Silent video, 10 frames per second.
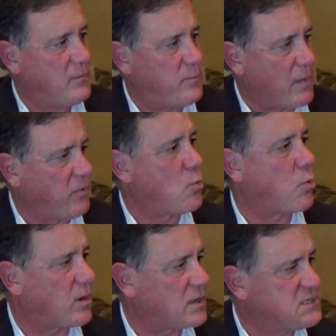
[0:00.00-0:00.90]
public
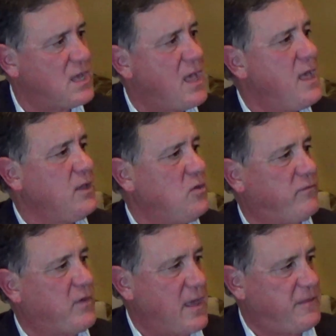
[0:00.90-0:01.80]
works.
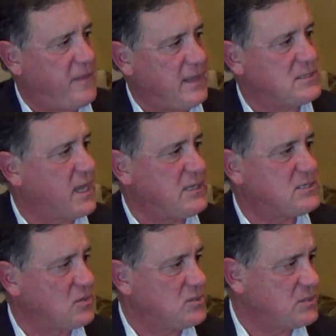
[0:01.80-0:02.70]
You've got things like
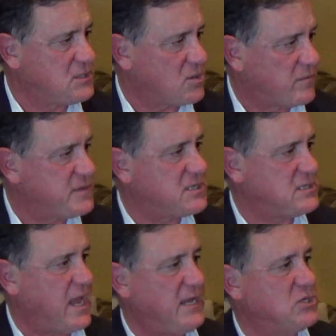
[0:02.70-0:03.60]
social
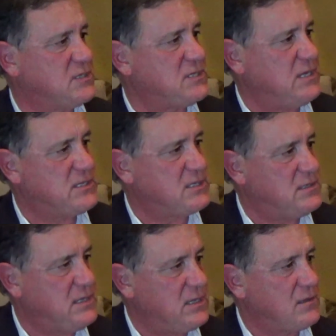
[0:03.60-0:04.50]
services agencies
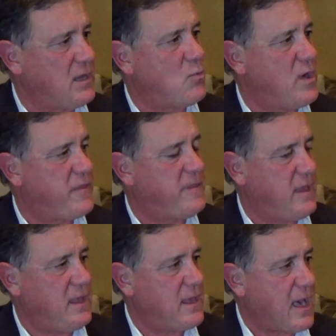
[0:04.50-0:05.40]
and dealing with
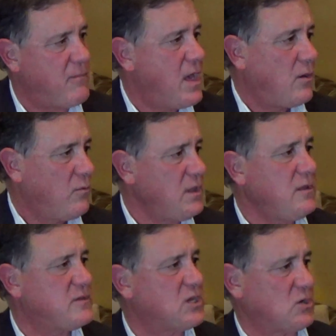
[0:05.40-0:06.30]
the
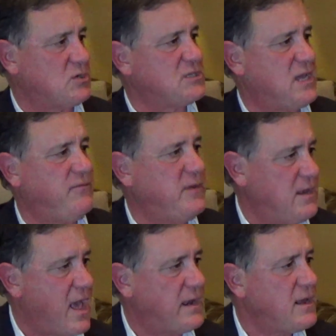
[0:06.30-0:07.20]
really the social safety
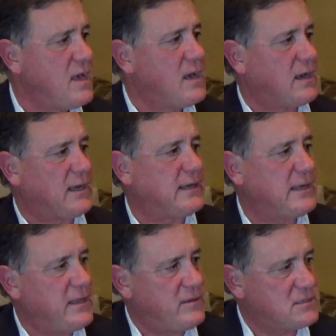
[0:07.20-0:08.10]
net.
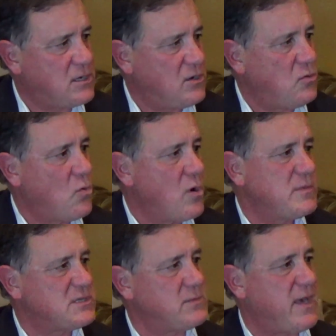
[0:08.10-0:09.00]
There's an
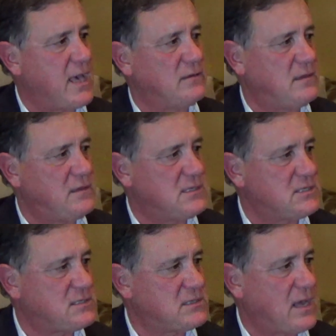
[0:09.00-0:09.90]
enormous amount that
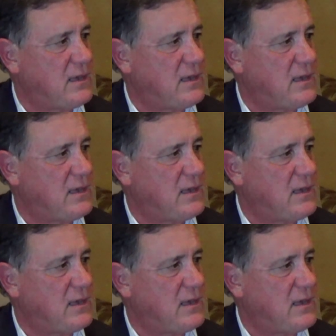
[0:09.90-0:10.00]
this